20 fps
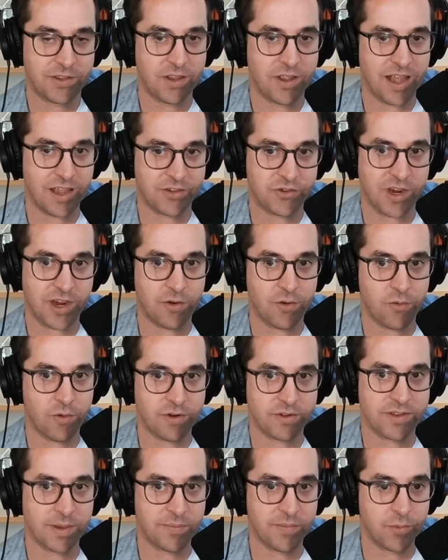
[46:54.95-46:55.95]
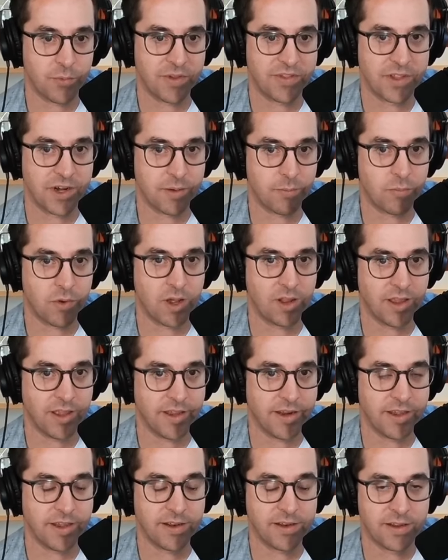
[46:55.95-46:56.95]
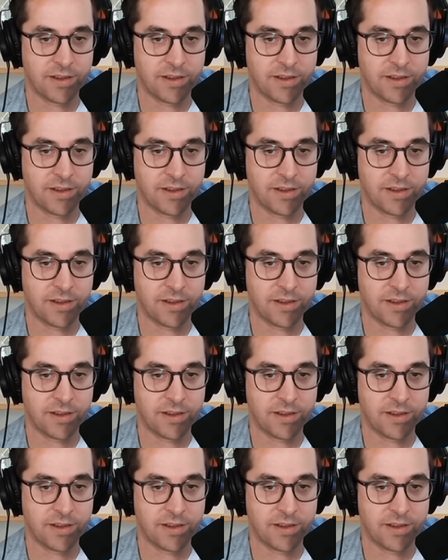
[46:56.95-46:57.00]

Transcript: I'd try to order something with an umbrella in it.